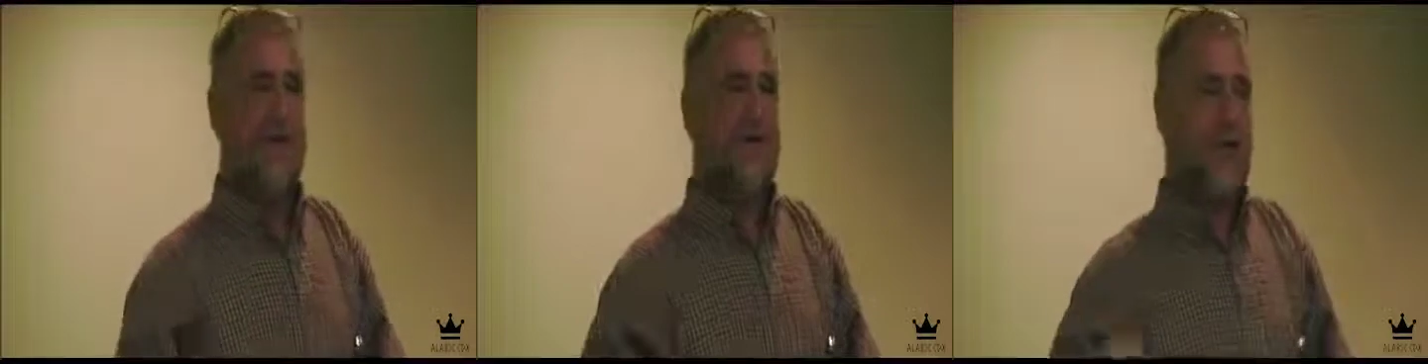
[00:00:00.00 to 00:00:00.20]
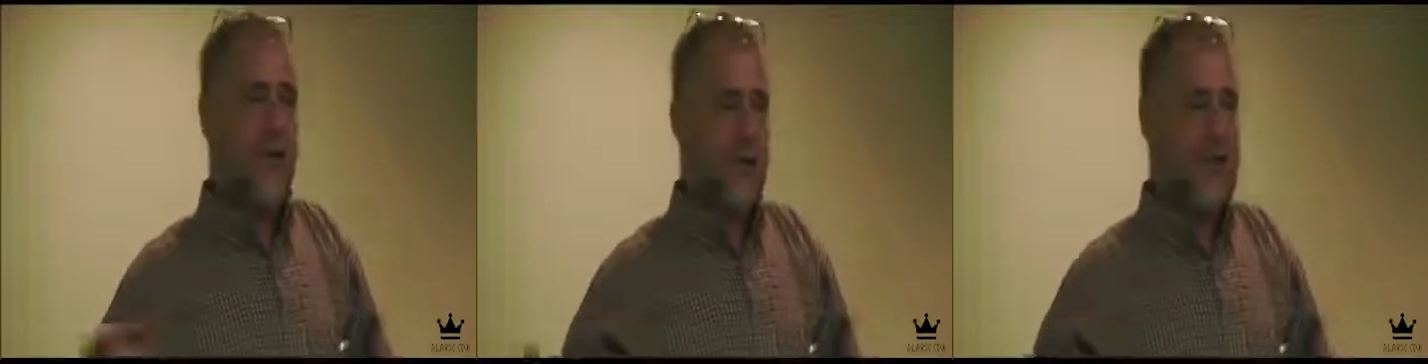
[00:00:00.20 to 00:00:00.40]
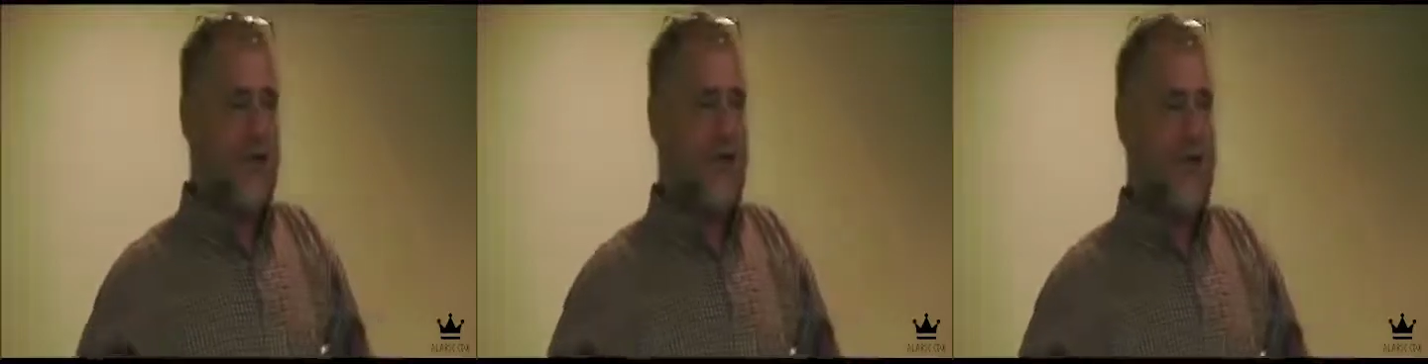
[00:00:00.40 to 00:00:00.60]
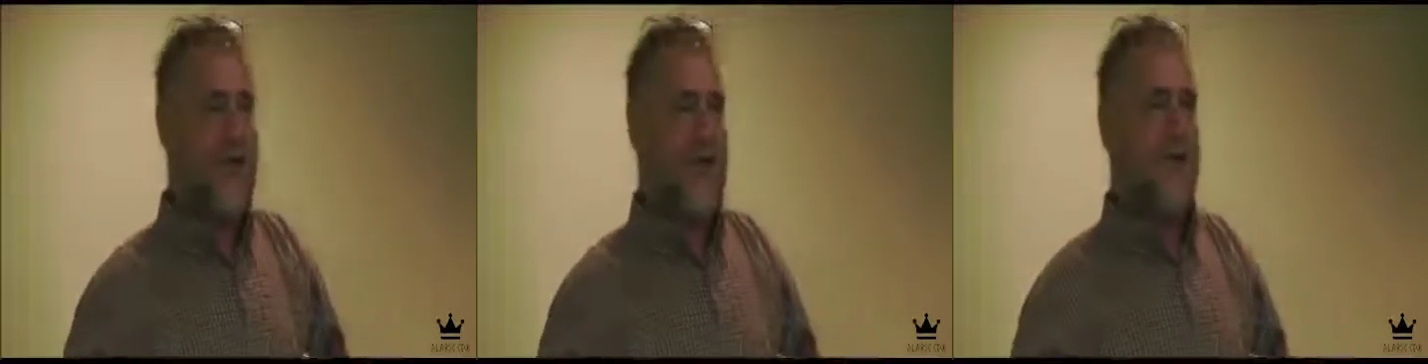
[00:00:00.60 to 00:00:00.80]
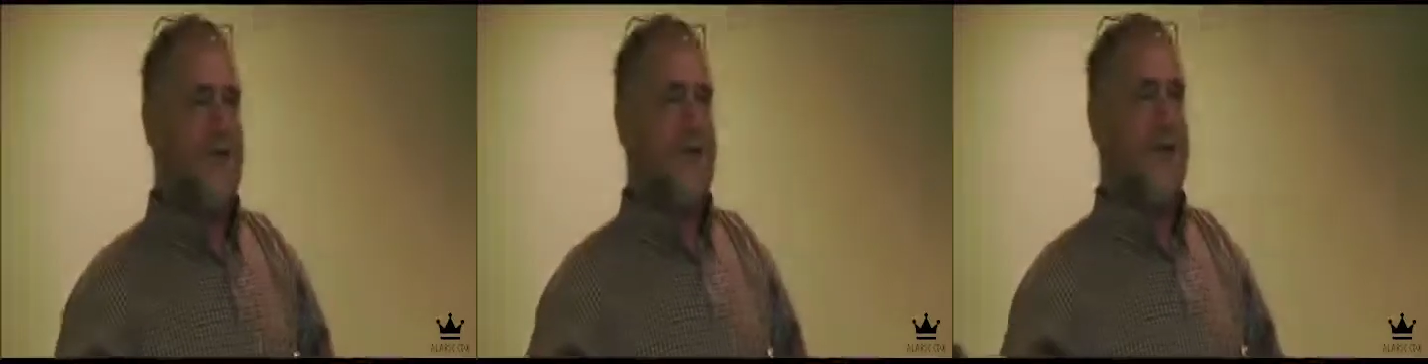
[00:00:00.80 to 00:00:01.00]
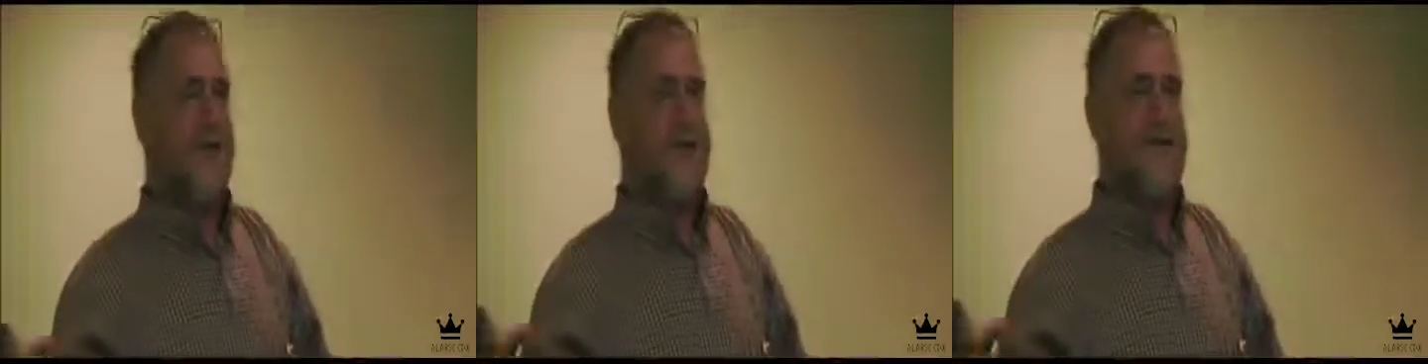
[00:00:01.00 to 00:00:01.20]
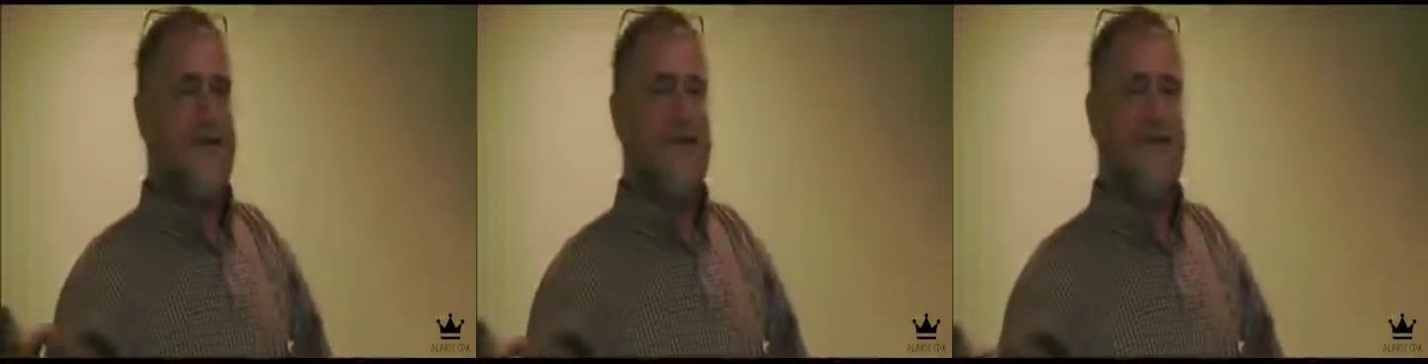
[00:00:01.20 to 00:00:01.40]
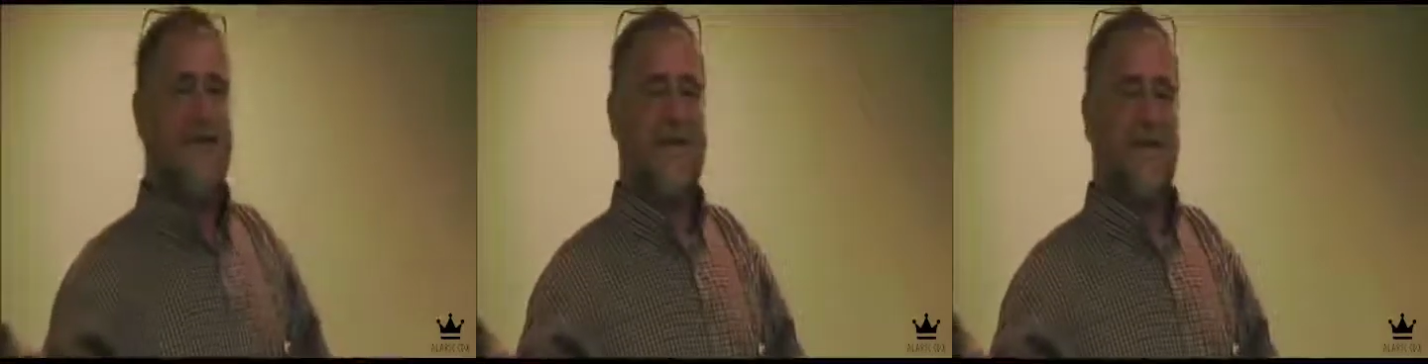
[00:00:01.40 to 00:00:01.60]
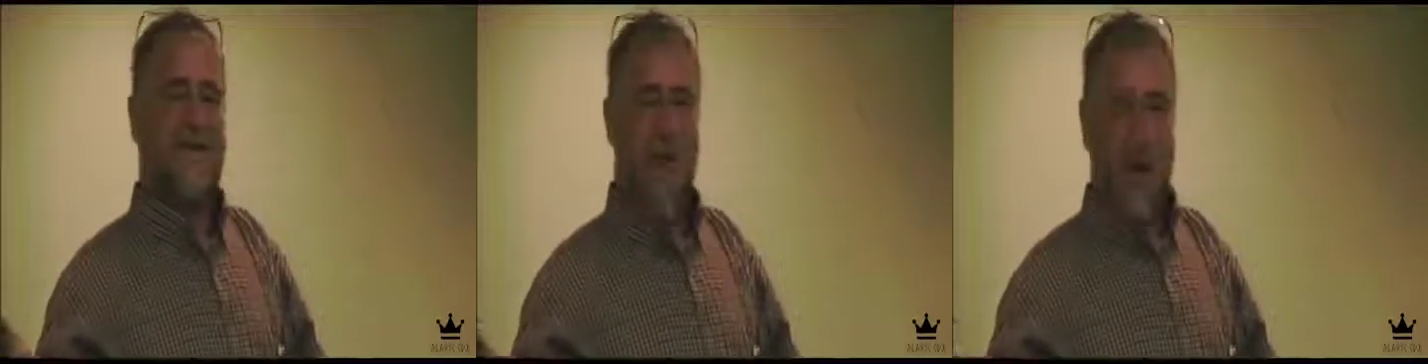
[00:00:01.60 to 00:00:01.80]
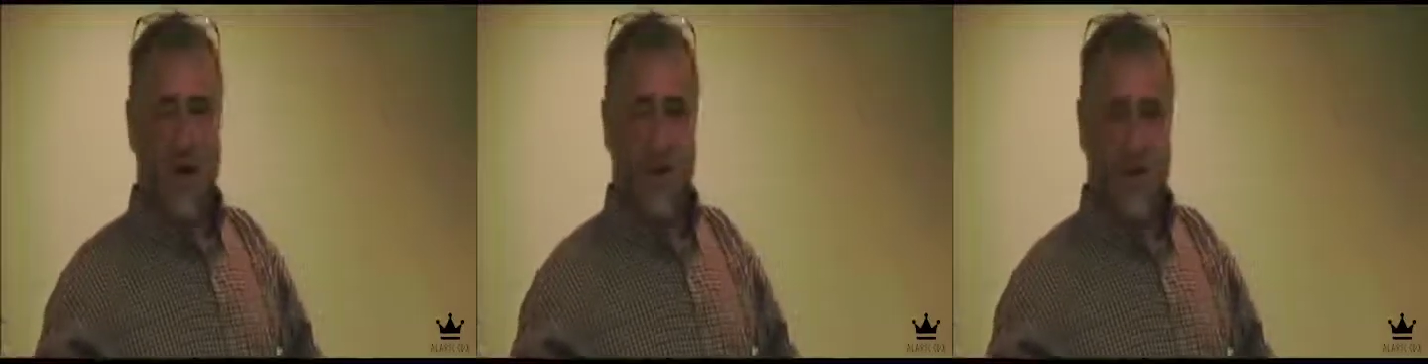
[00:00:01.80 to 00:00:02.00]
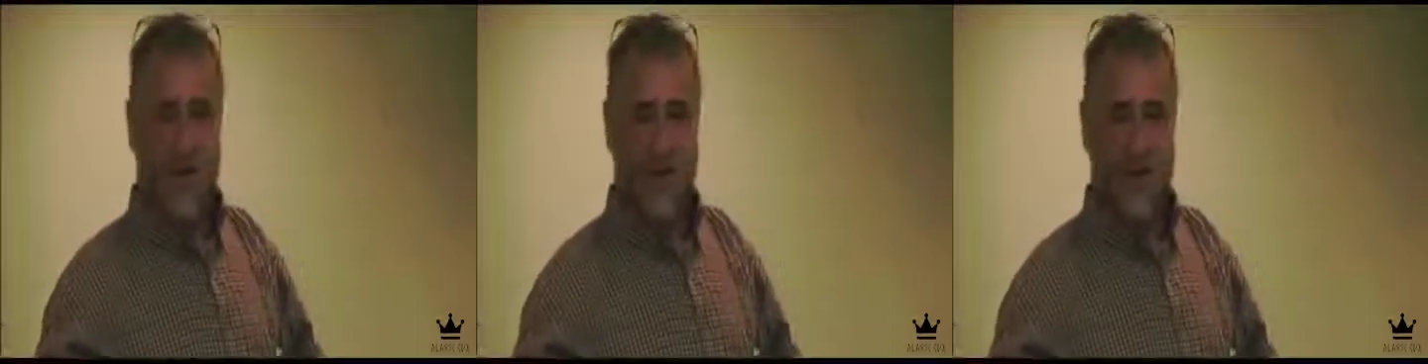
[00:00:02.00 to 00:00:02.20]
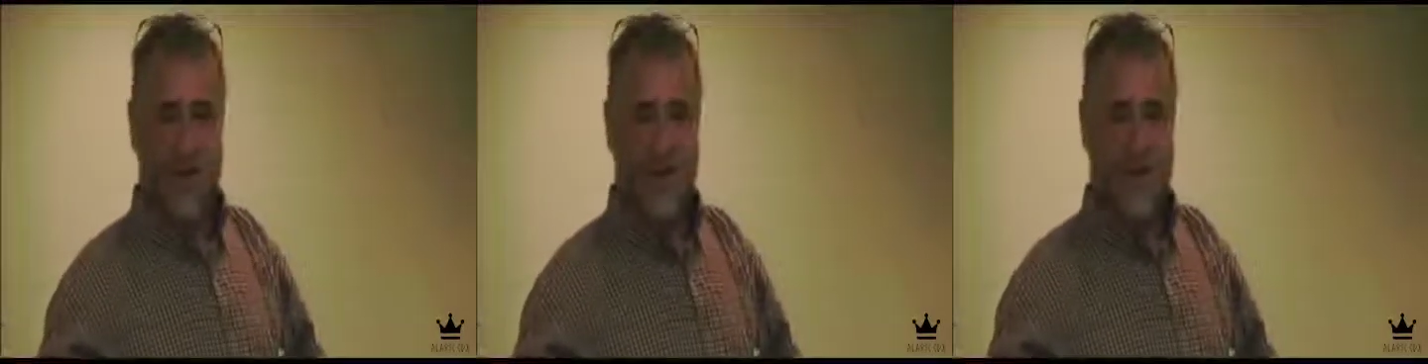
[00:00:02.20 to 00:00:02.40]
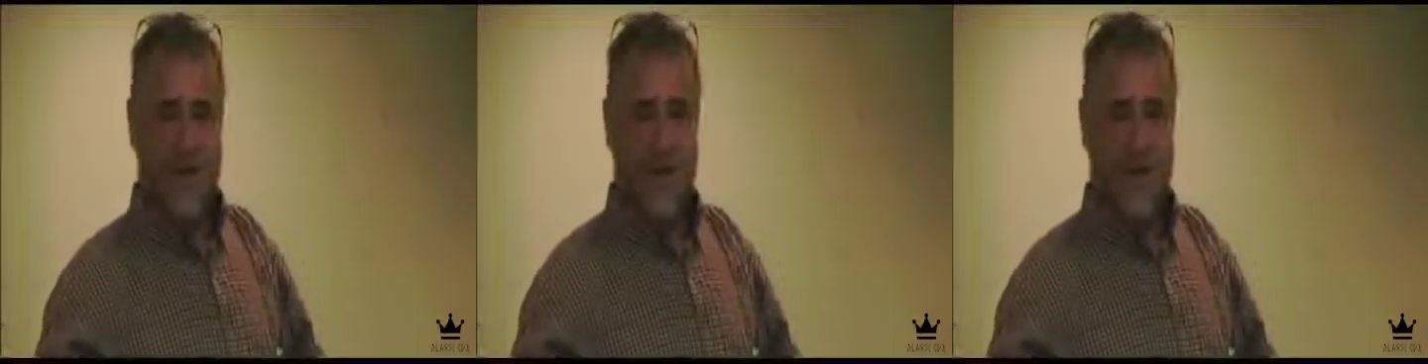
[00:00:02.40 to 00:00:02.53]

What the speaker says: Turkey is the Don.